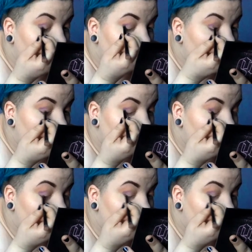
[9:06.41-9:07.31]
And then
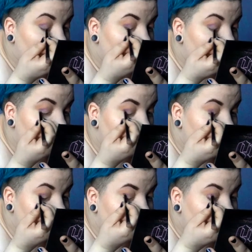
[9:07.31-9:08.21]
I'm kind of putting that on my
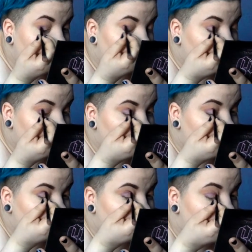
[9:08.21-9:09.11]
outer corner a
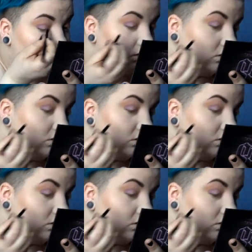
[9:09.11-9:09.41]
little.